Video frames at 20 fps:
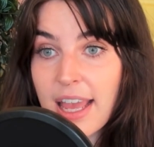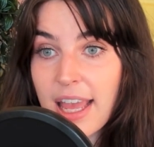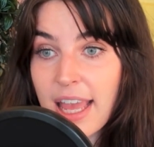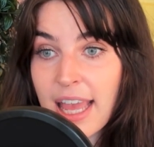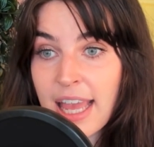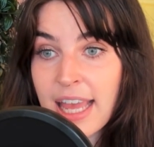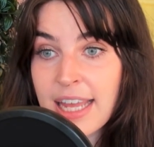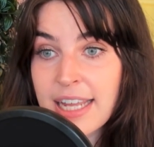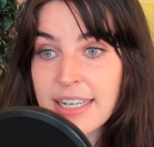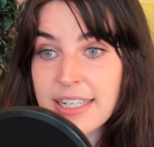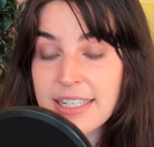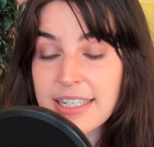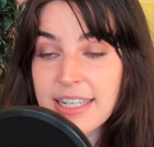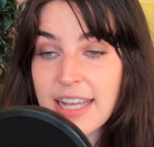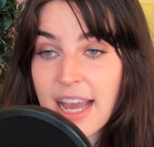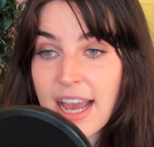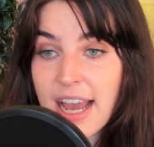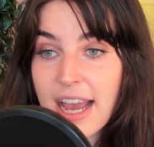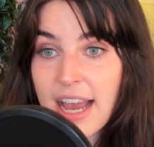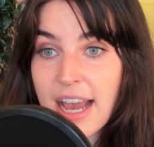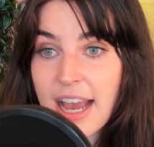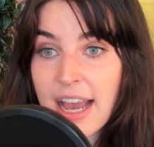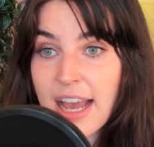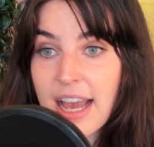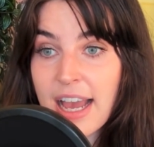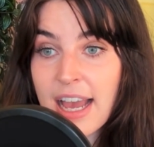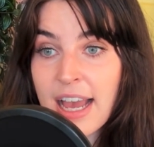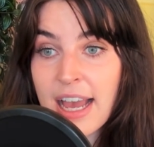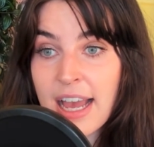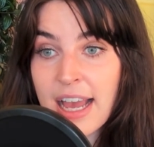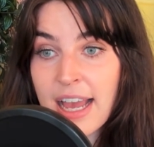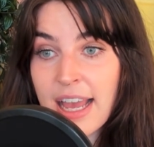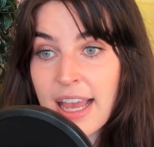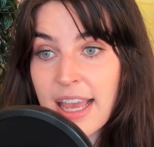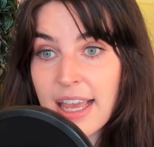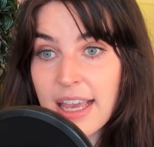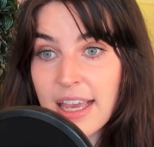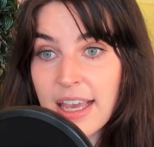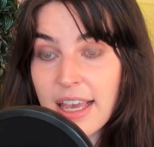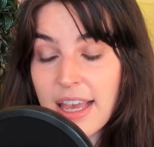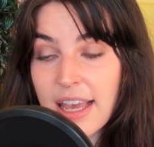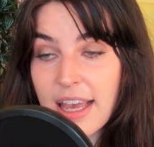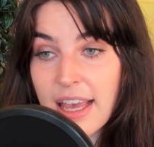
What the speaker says: and I